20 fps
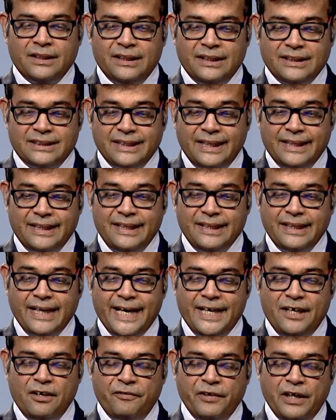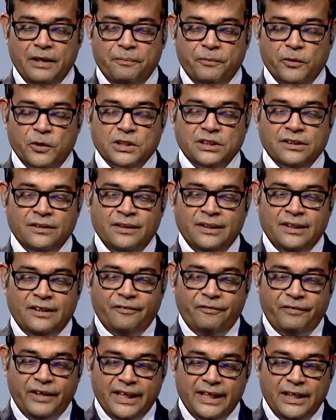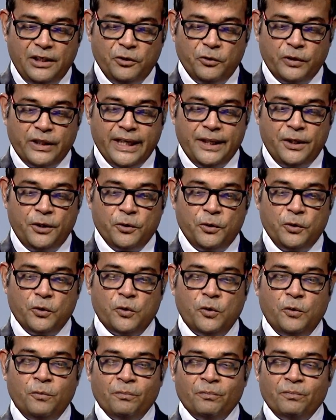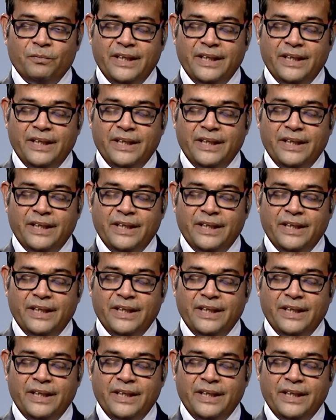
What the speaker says: certain kind of inputs wherein you tend to know